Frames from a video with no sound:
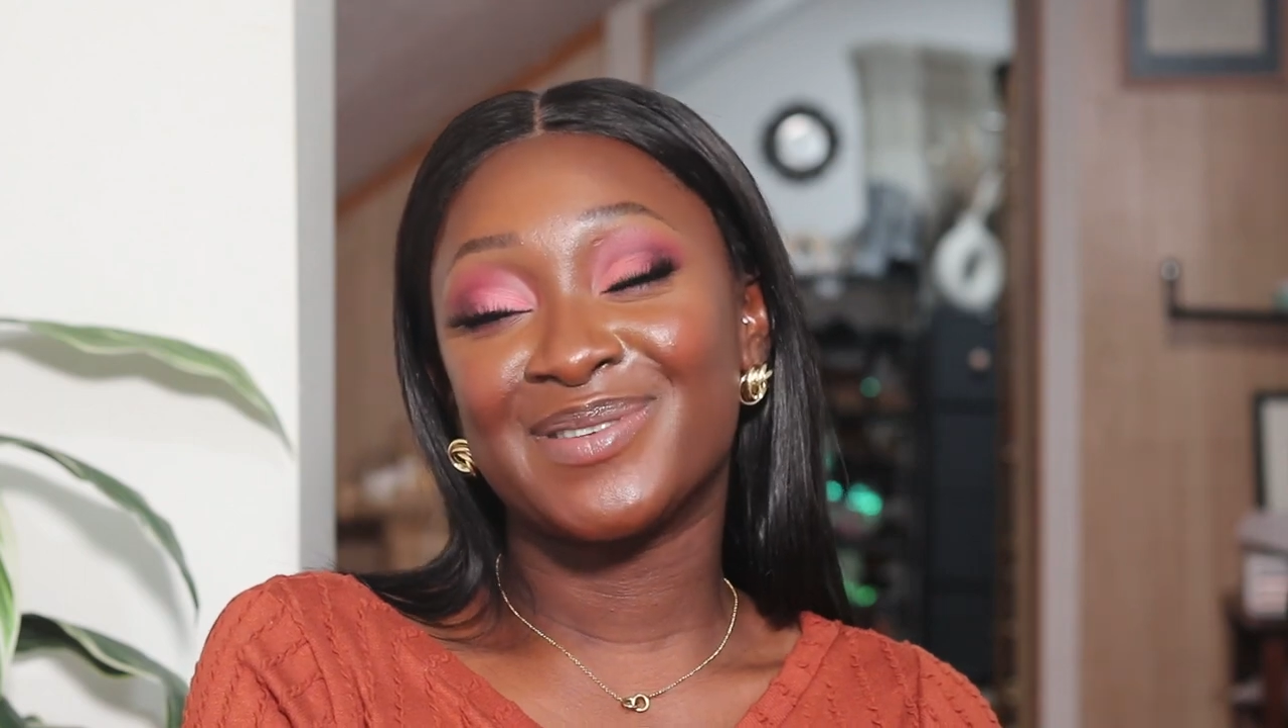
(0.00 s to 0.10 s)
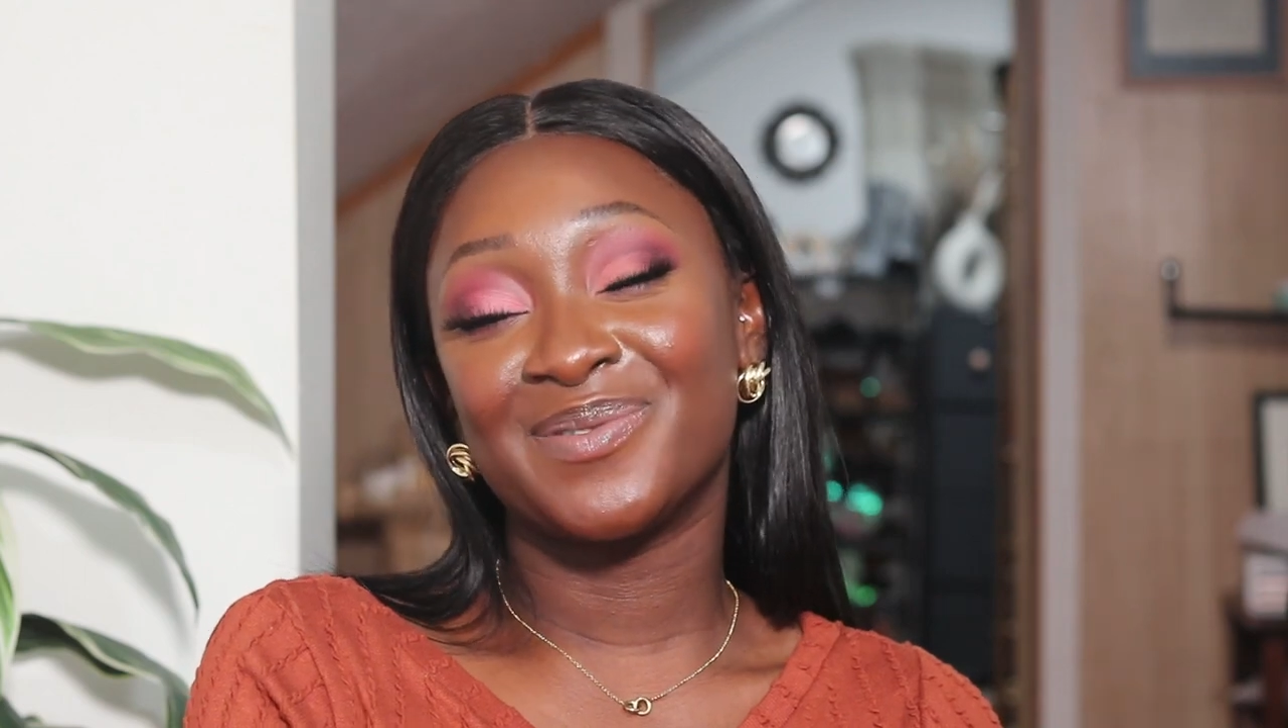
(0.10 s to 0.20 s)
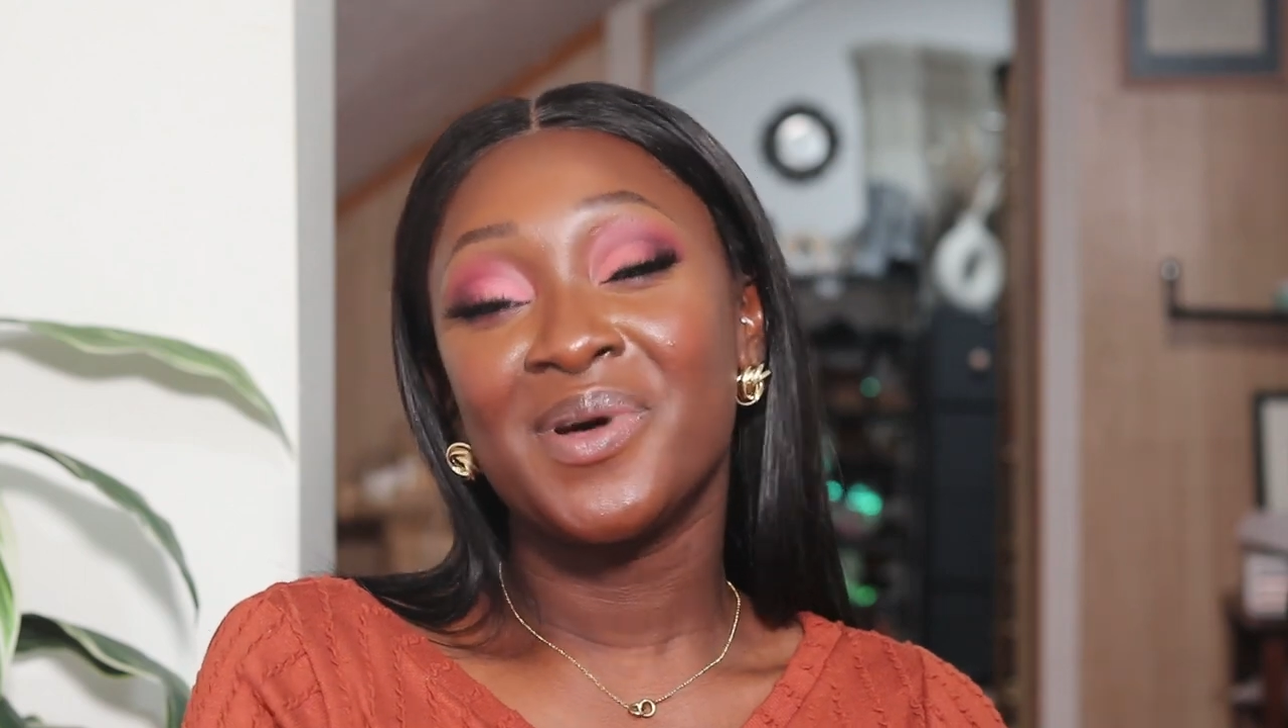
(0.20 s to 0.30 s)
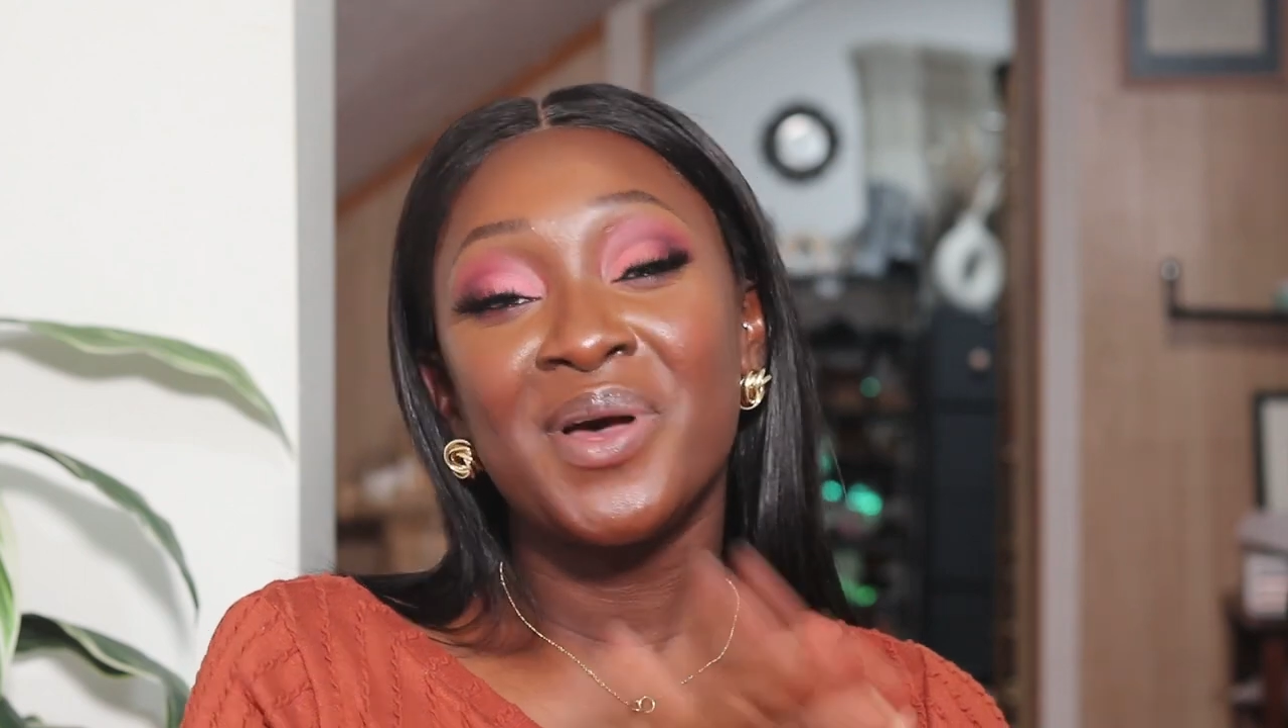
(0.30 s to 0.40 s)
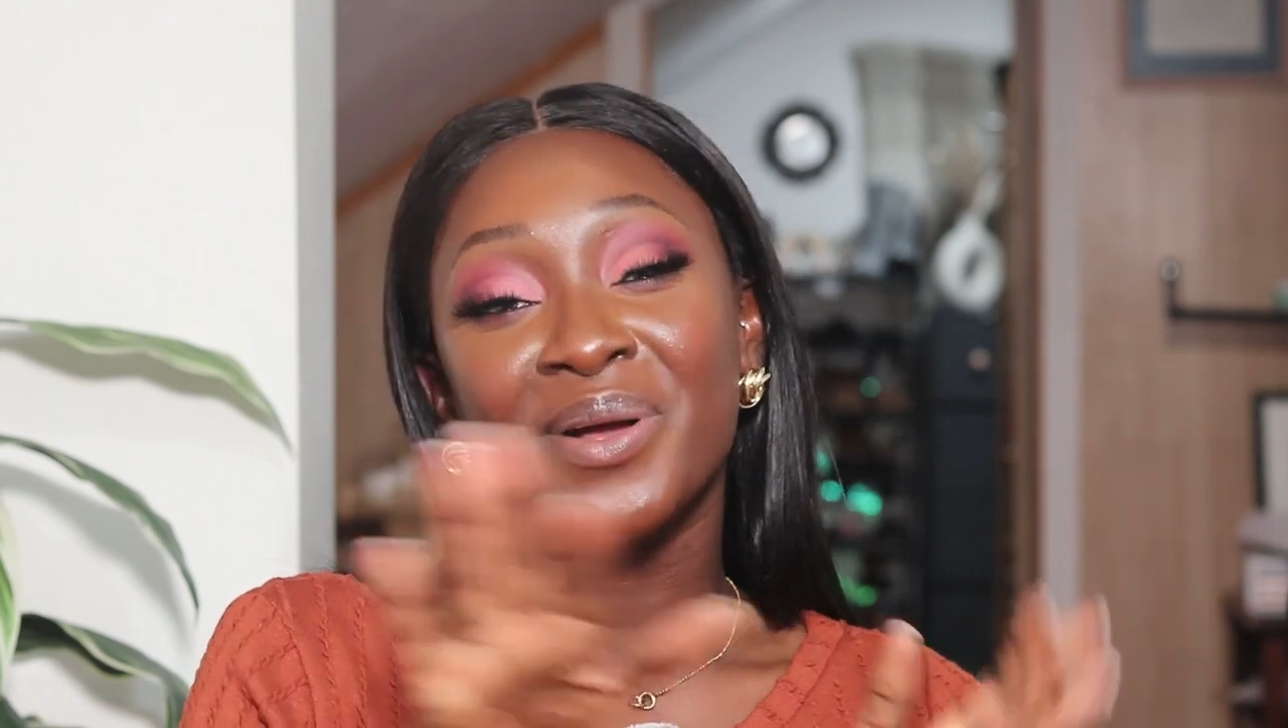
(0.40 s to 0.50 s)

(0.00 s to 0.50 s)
So